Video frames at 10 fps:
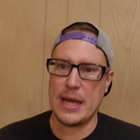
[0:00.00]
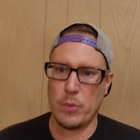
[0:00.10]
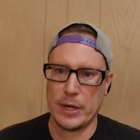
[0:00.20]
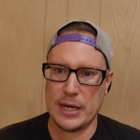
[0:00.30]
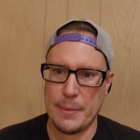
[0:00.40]

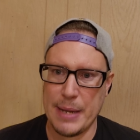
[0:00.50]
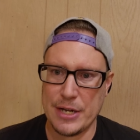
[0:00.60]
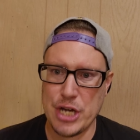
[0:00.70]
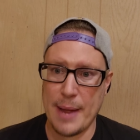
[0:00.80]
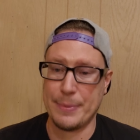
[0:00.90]
and win an
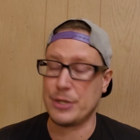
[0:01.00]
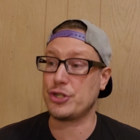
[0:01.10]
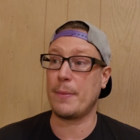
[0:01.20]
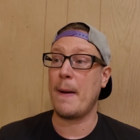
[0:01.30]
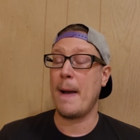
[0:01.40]
NBA
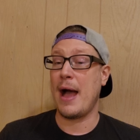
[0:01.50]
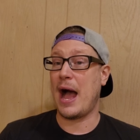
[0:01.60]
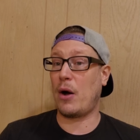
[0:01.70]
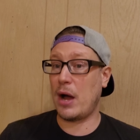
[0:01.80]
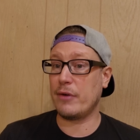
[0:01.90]
championship.
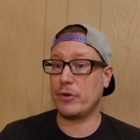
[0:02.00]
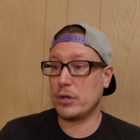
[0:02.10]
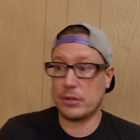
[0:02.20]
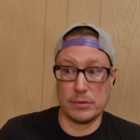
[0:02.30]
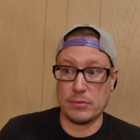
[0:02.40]
However,